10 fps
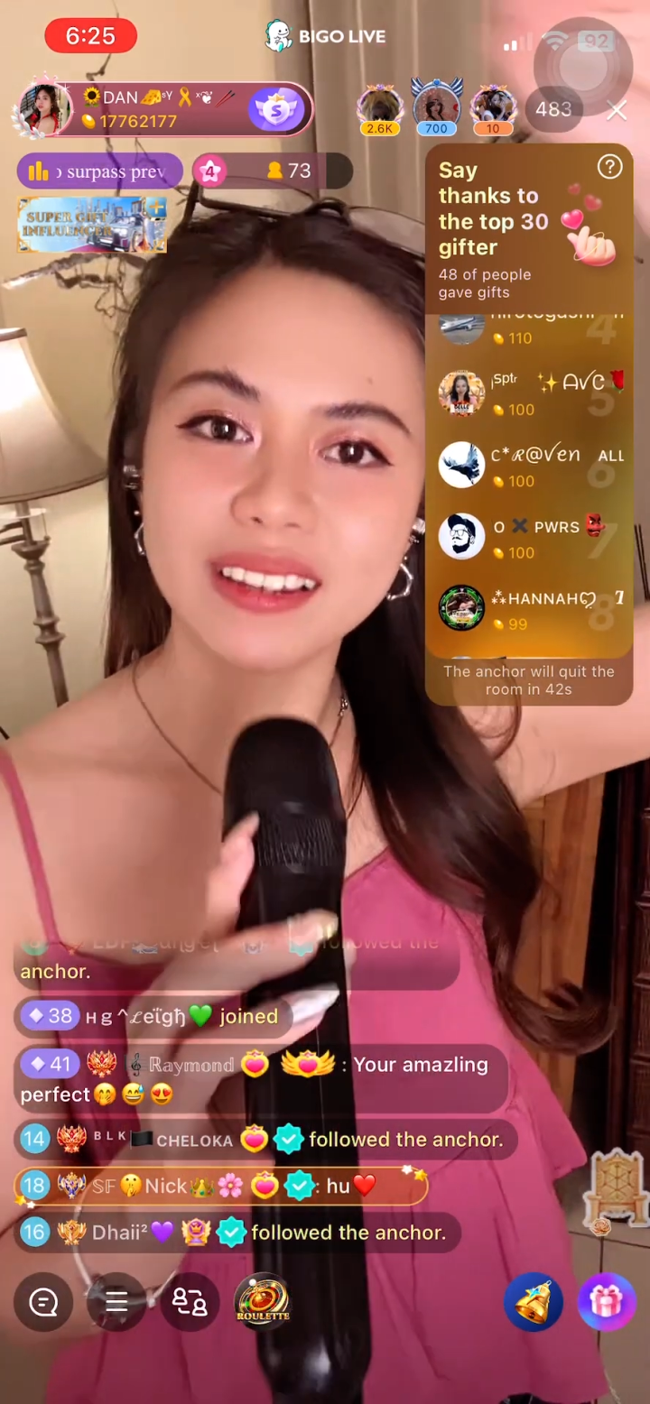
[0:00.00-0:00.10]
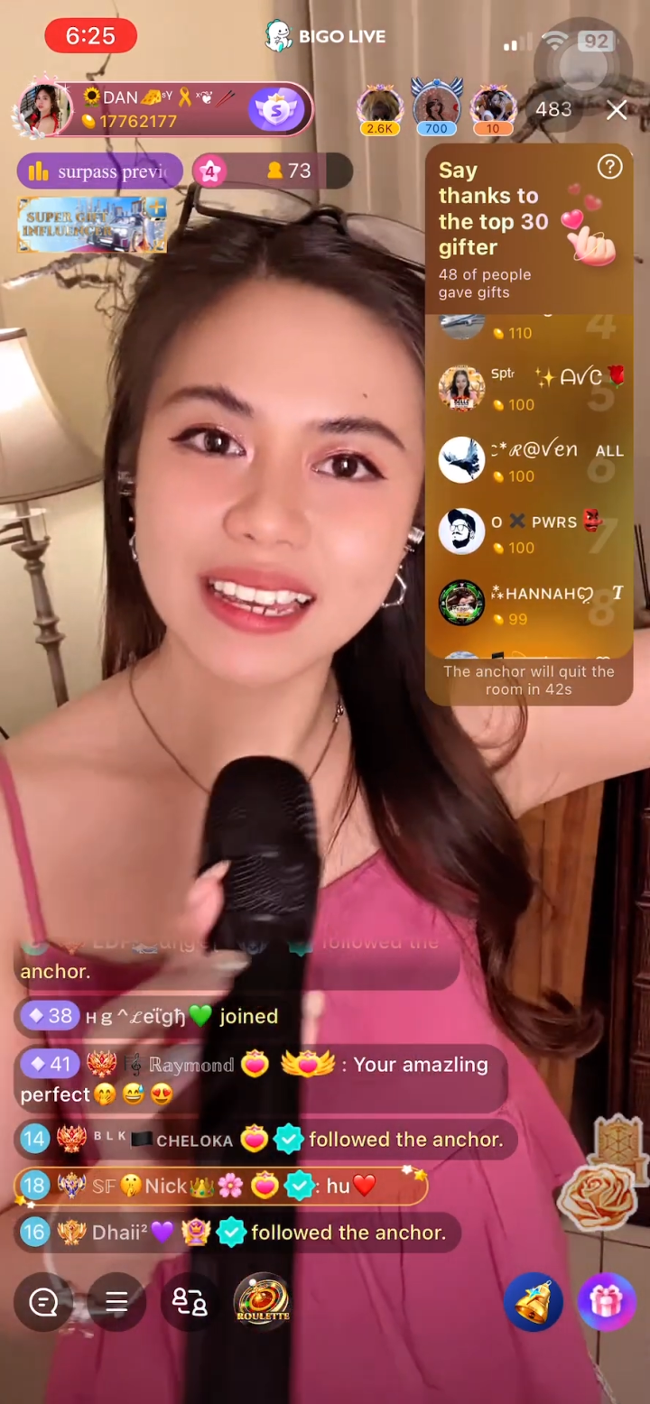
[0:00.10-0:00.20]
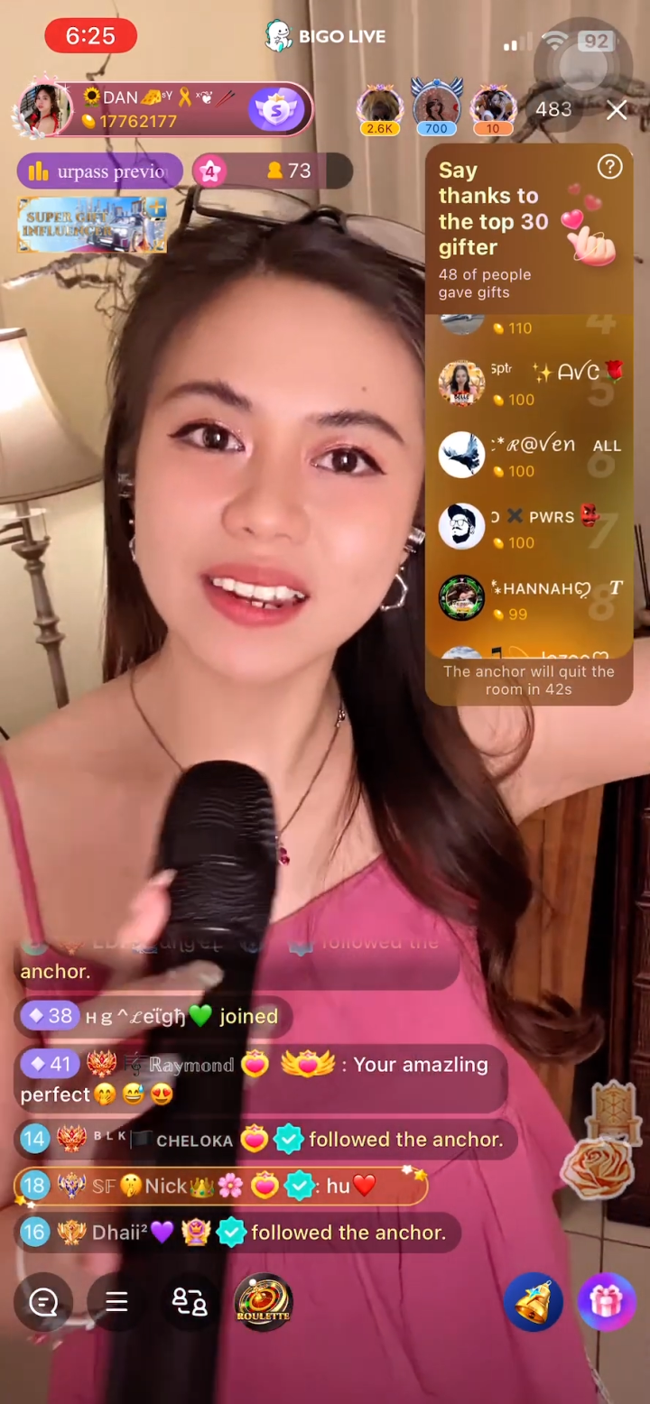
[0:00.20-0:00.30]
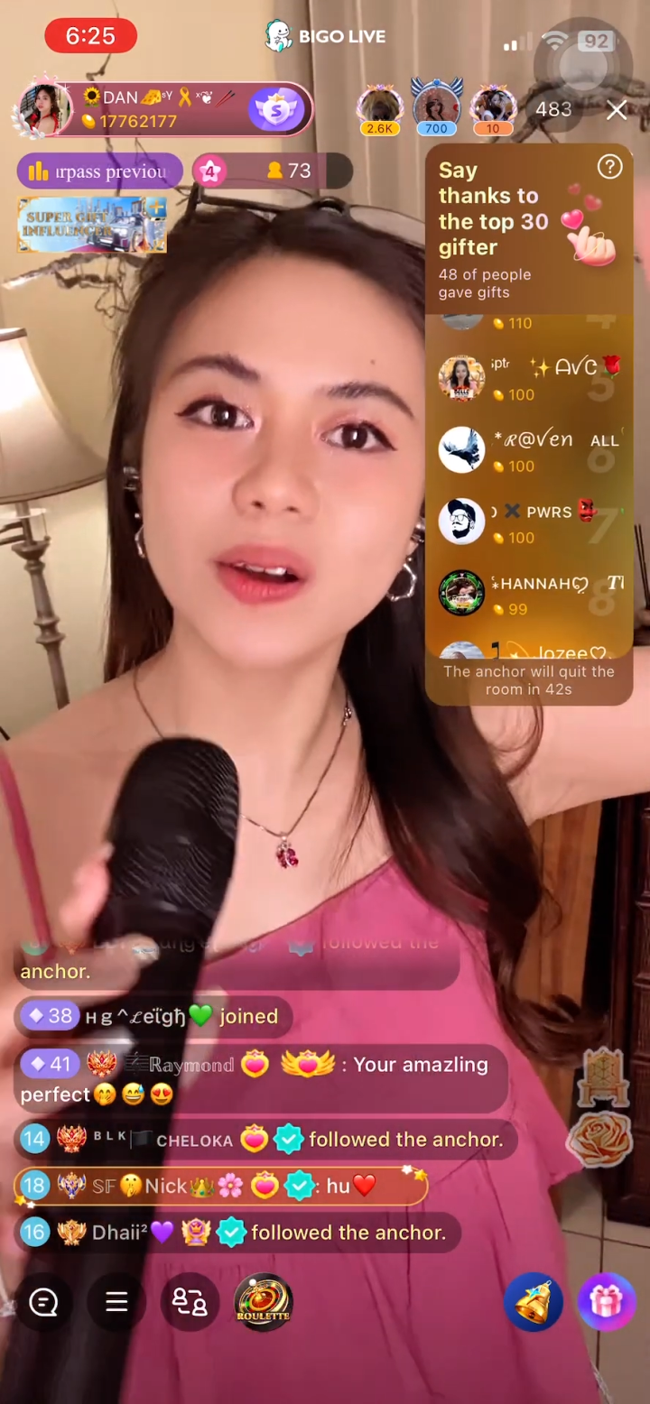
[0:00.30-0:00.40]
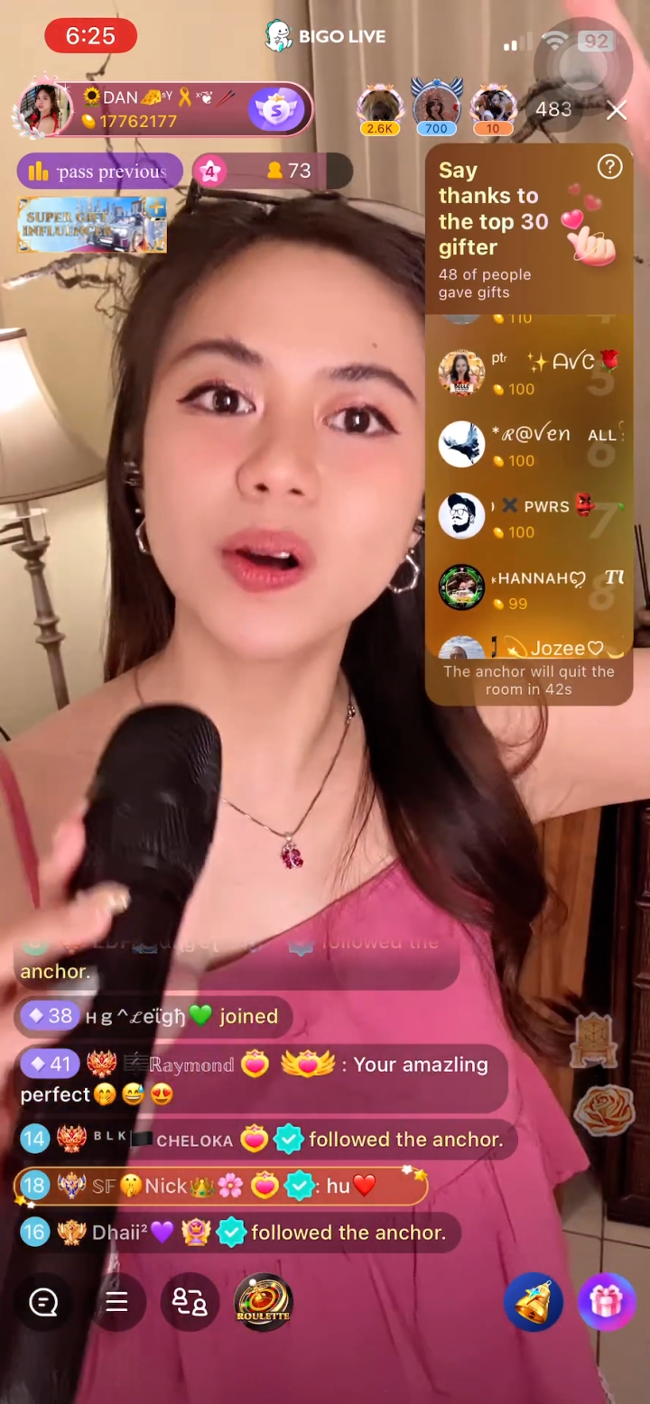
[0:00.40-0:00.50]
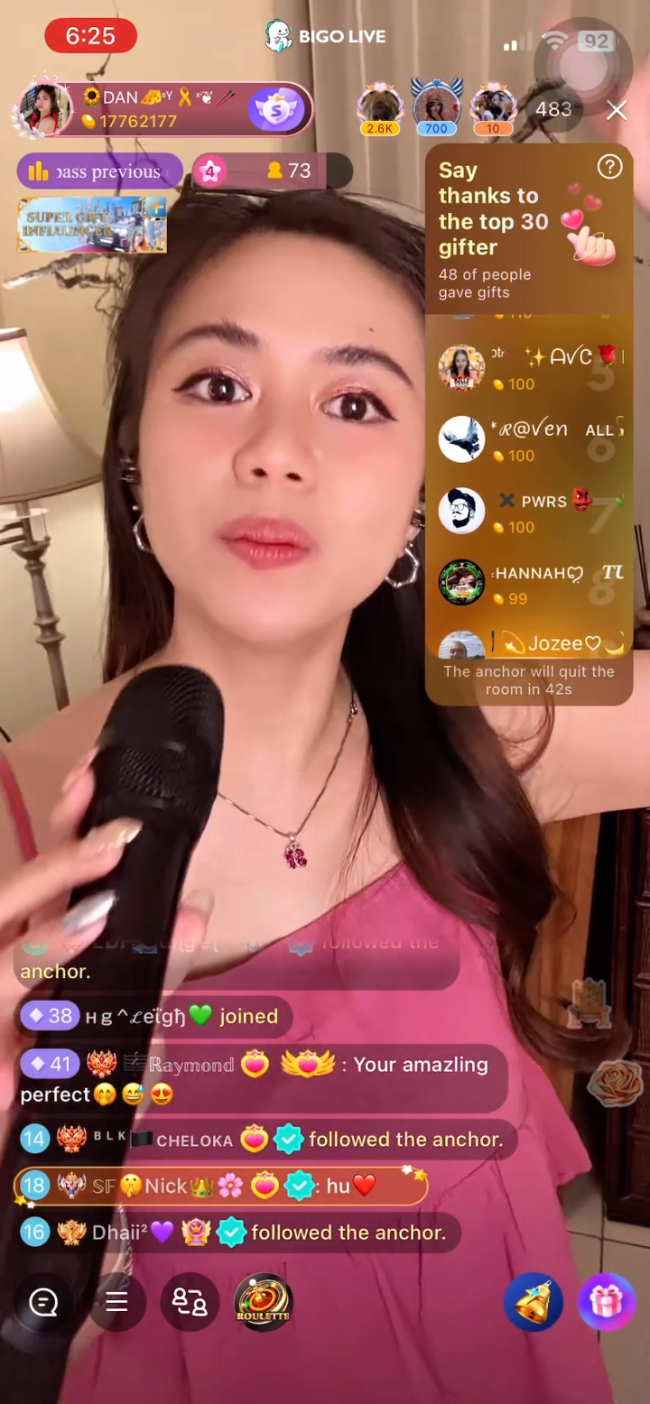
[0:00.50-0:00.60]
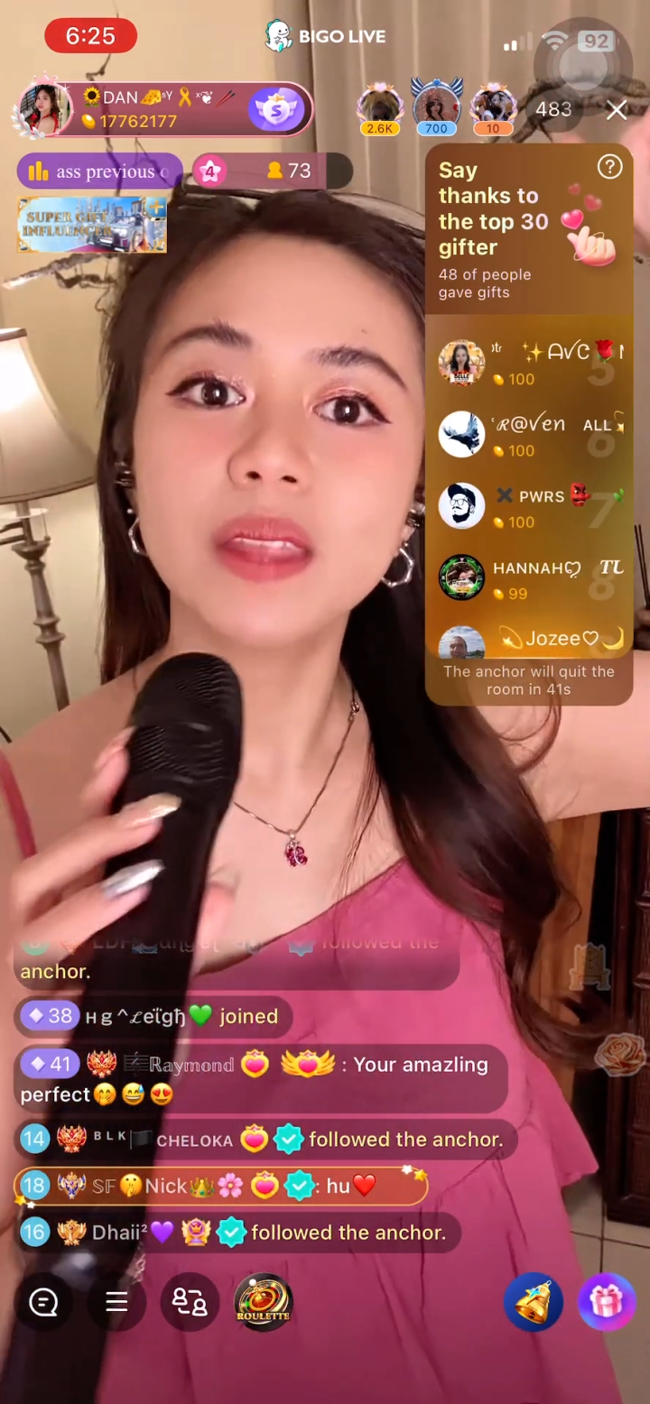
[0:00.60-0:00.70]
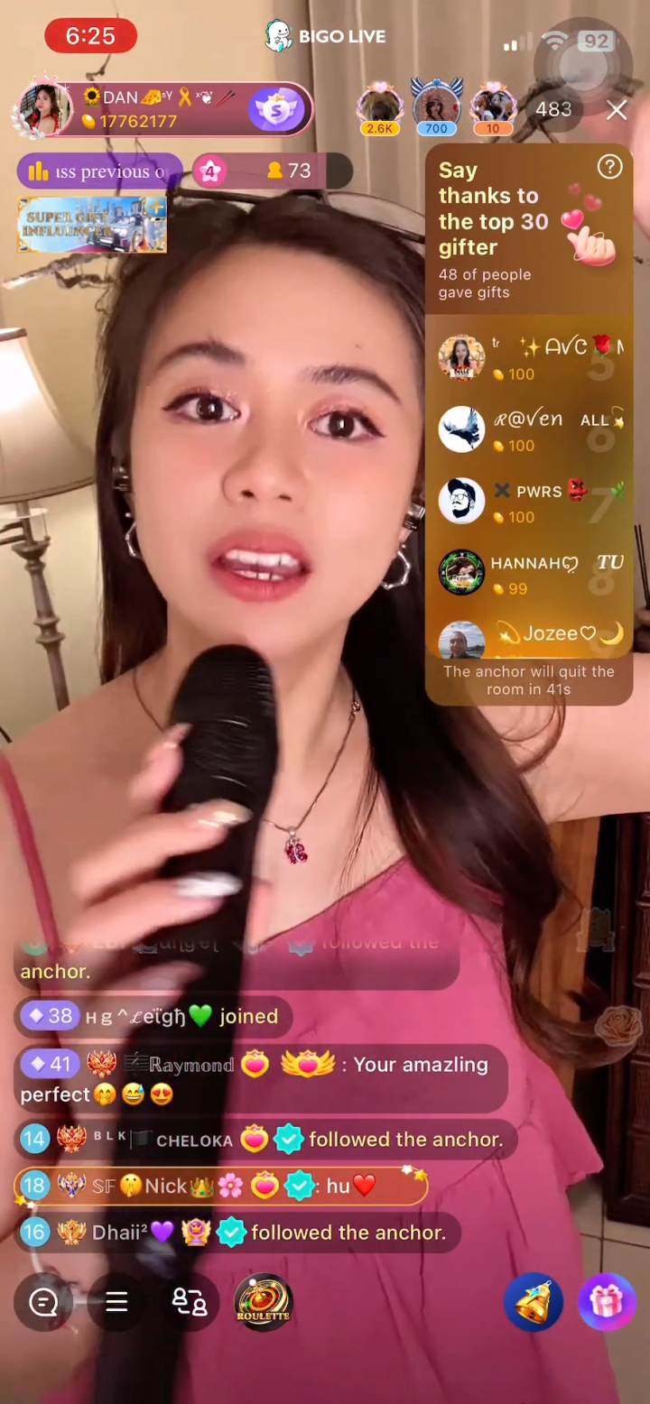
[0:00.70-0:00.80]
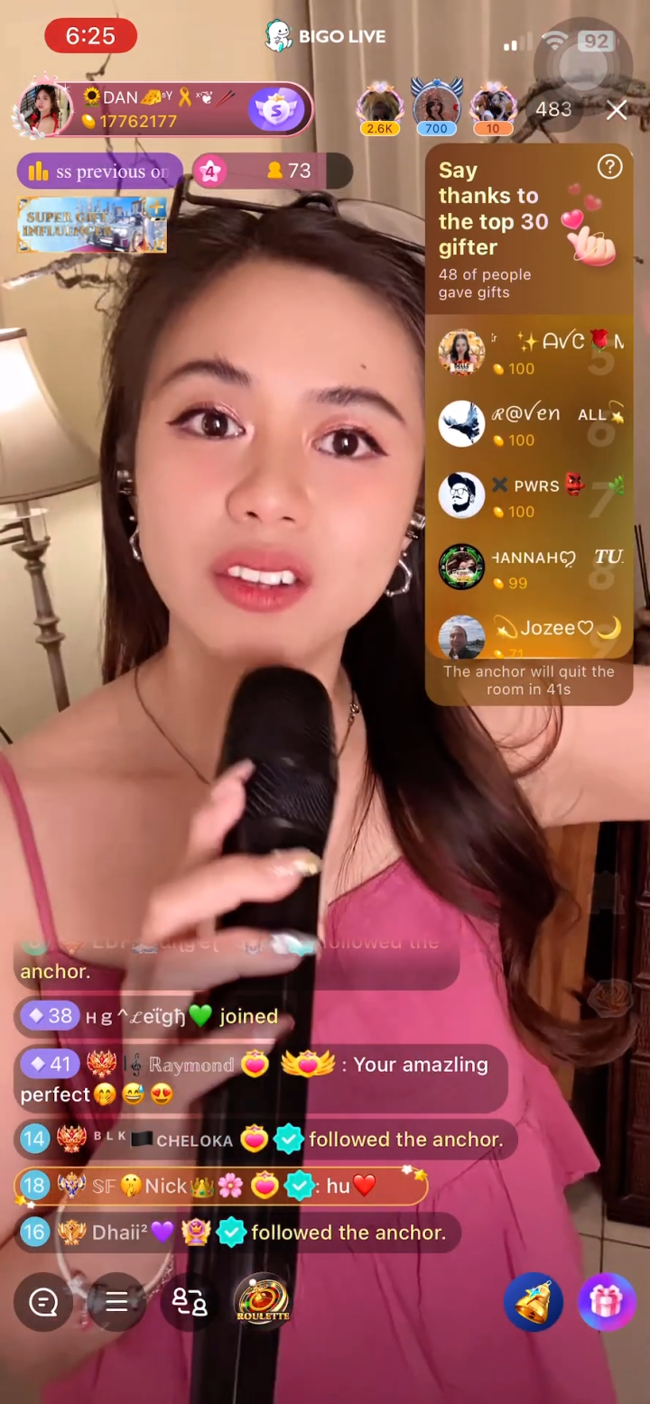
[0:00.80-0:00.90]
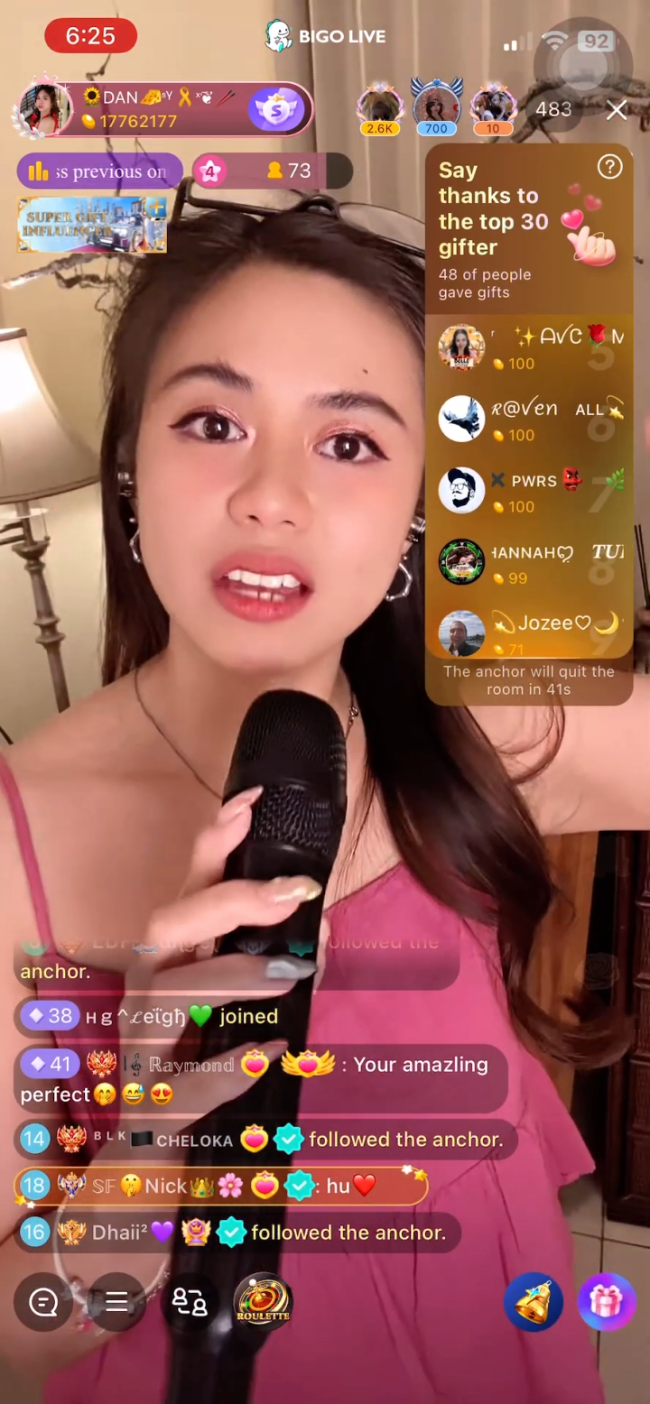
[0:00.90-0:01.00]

Dino